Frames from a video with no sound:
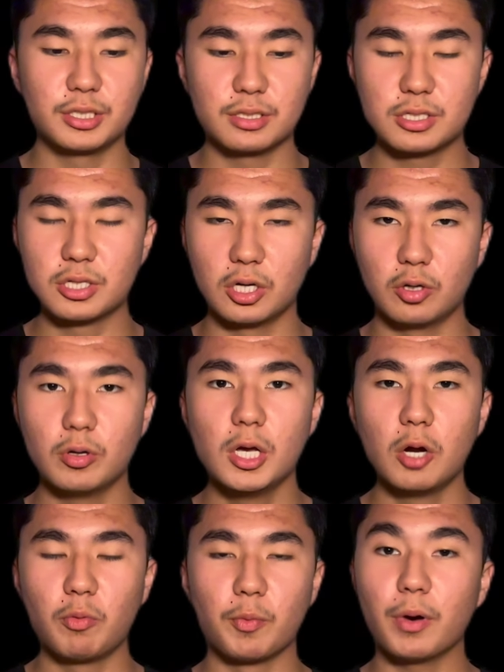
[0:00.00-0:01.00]
So
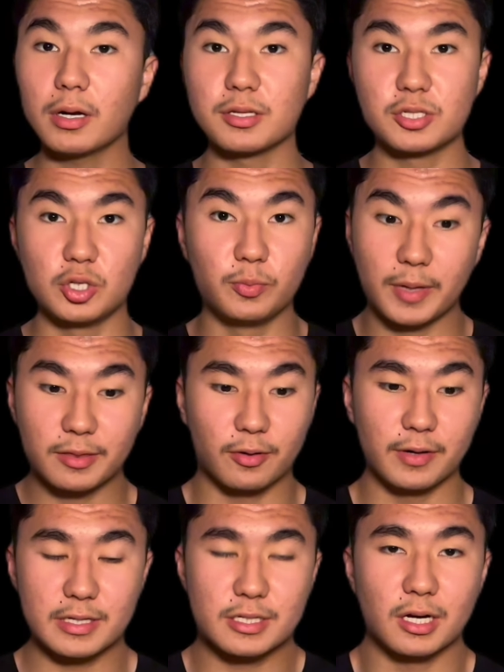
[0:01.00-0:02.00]
we want to assume that there
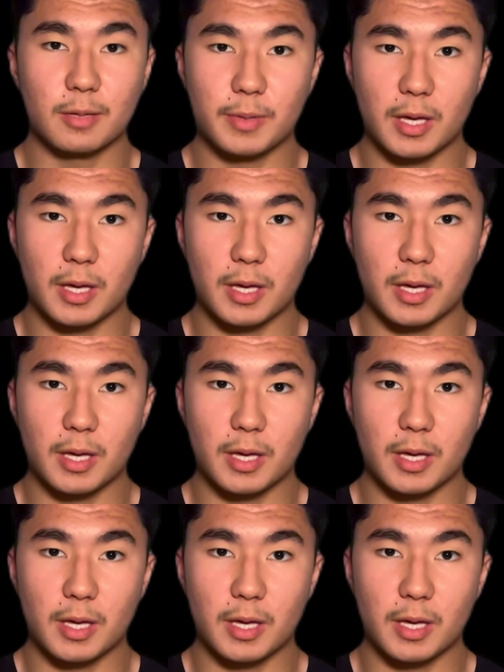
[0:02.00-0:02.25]
is going to be a